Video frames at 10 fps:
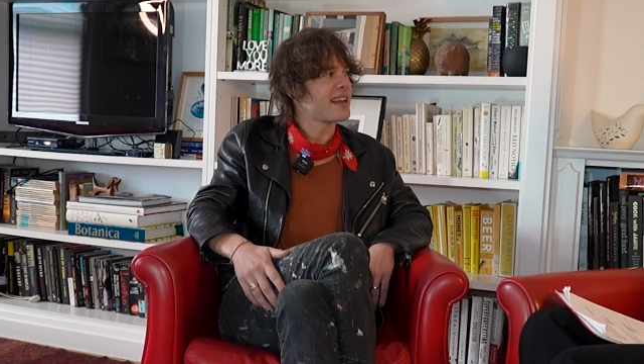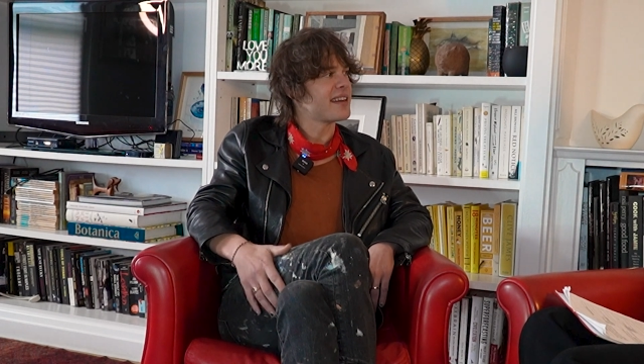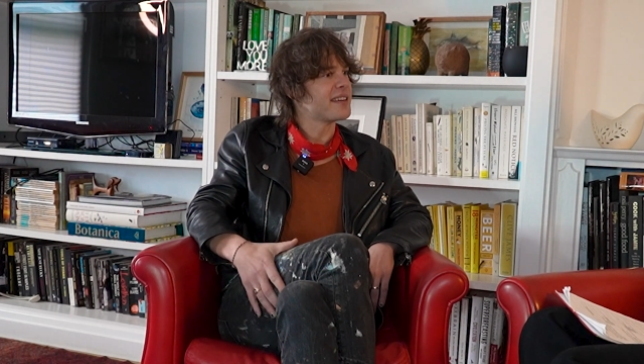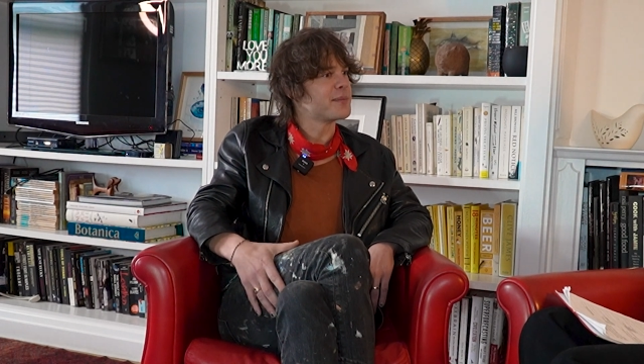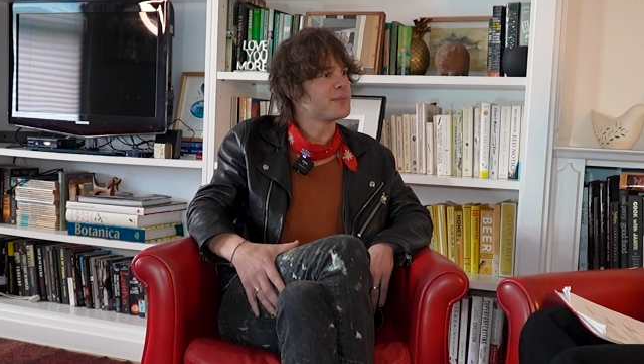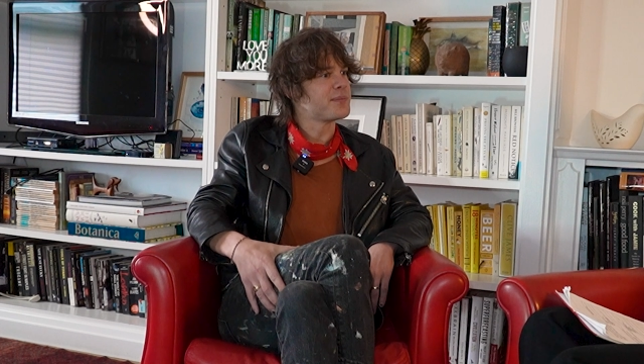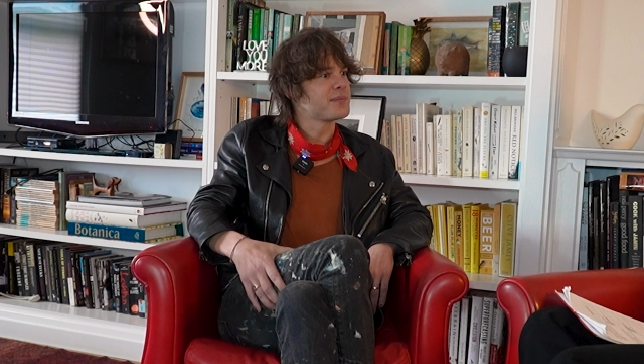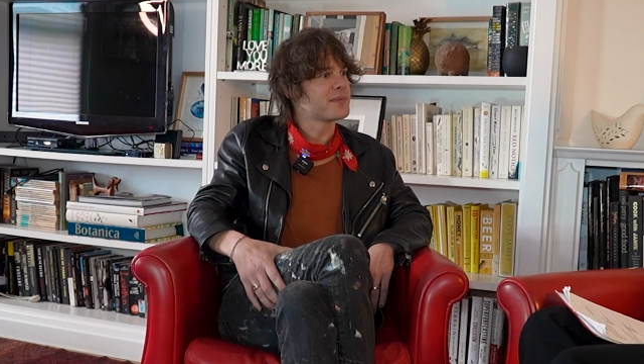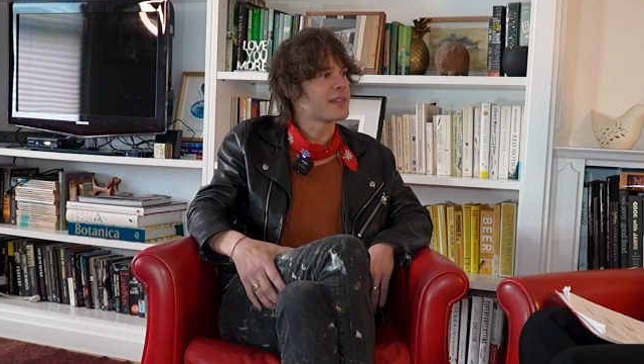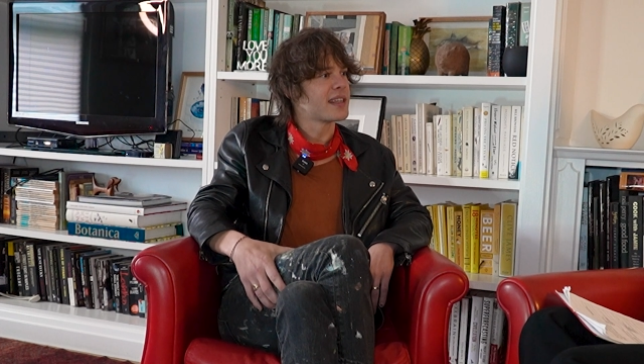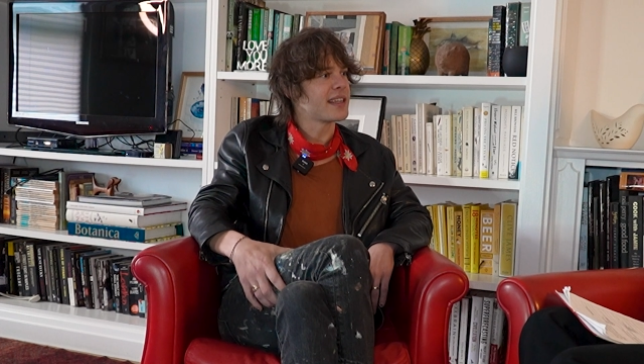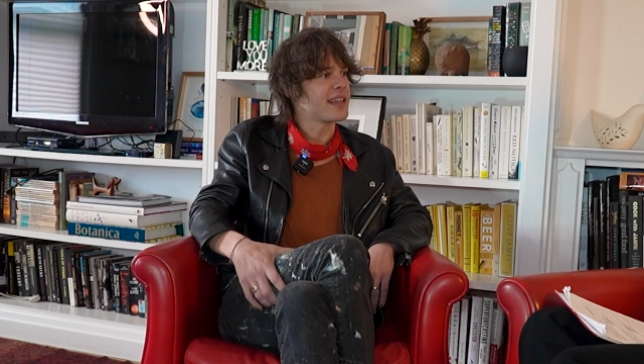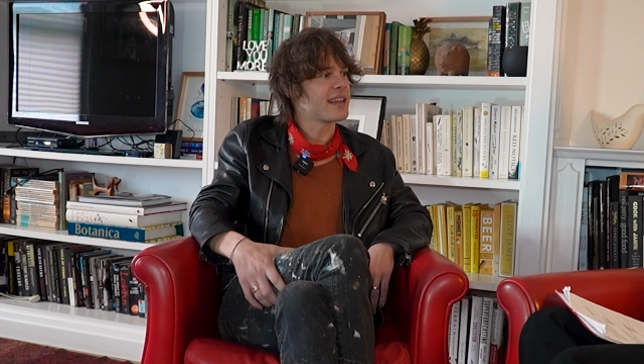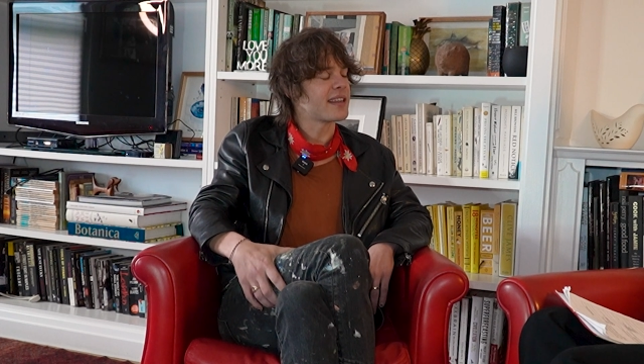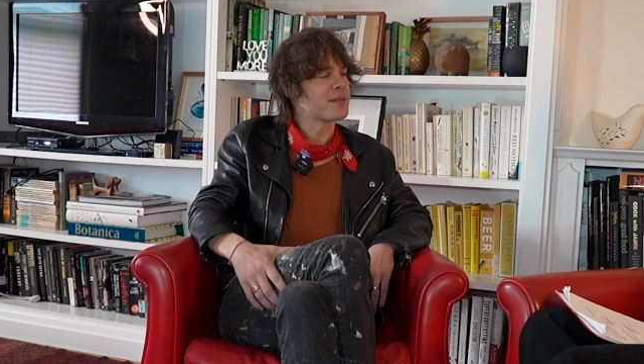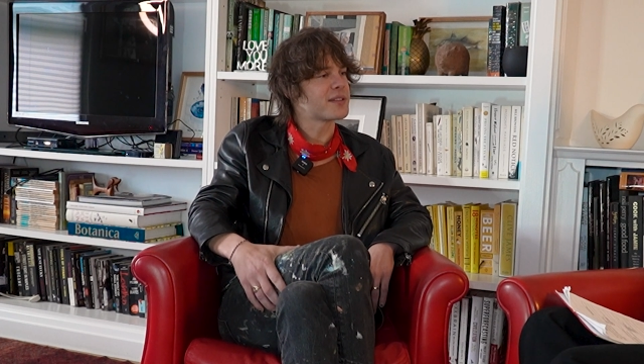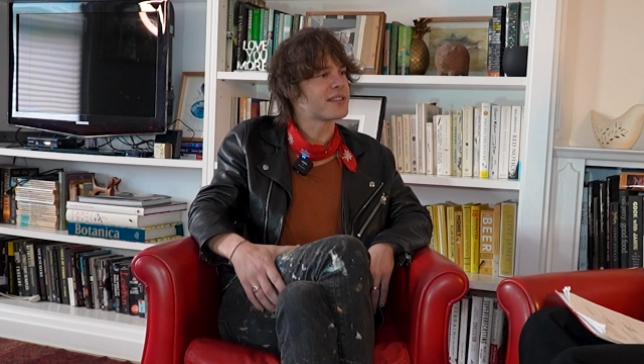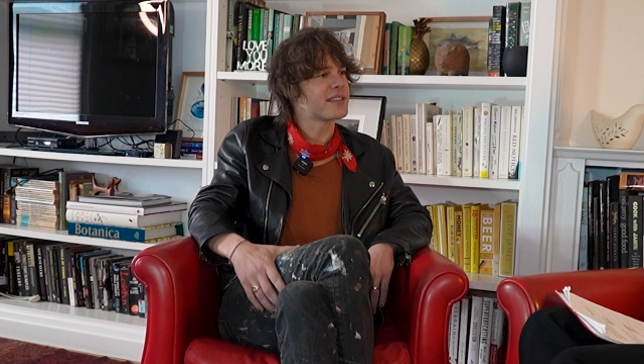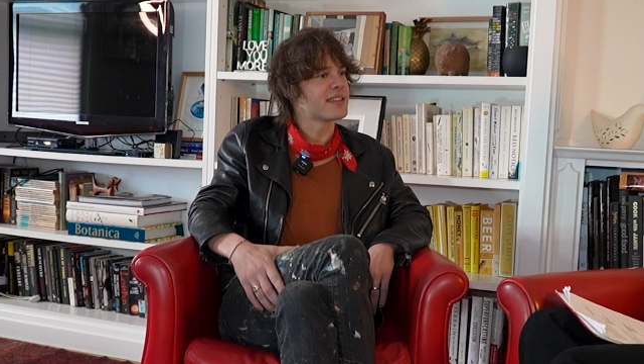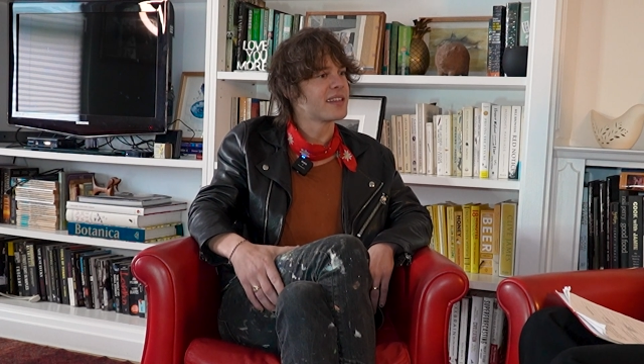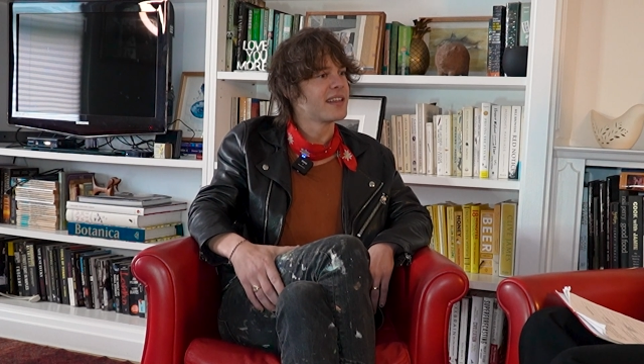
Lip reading: And yeah, that was